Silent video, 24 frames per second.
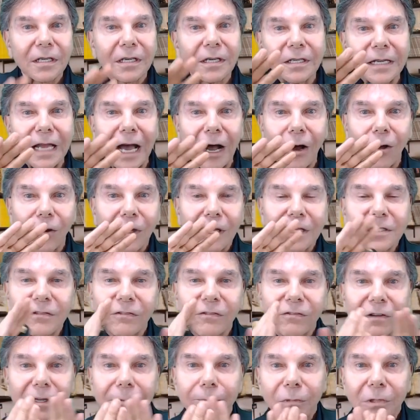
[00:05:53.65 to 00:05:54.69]
Now, let's
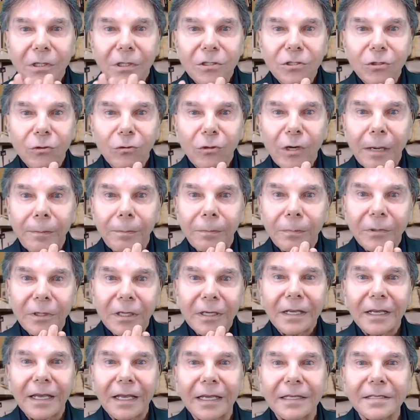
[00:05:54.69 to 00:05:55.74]
flip the script
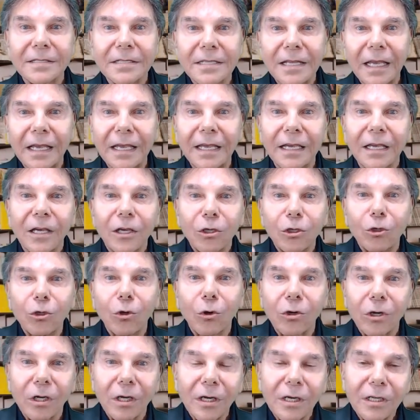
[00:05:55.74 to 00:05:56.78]
and say your
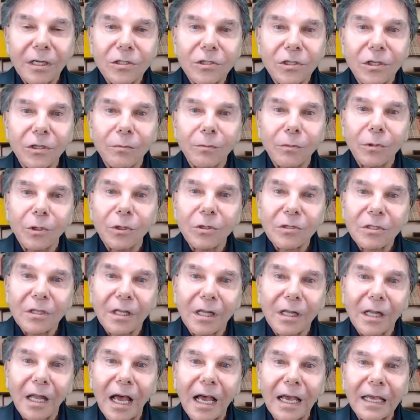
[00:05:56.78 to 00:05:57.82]
customers,
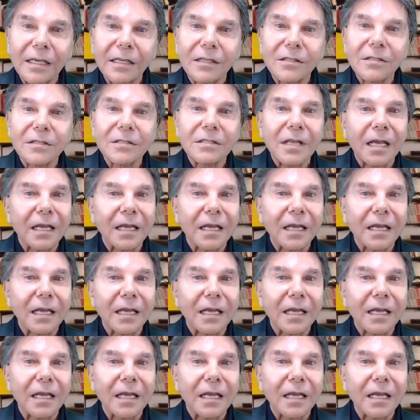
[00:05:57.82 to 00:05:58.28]
clients,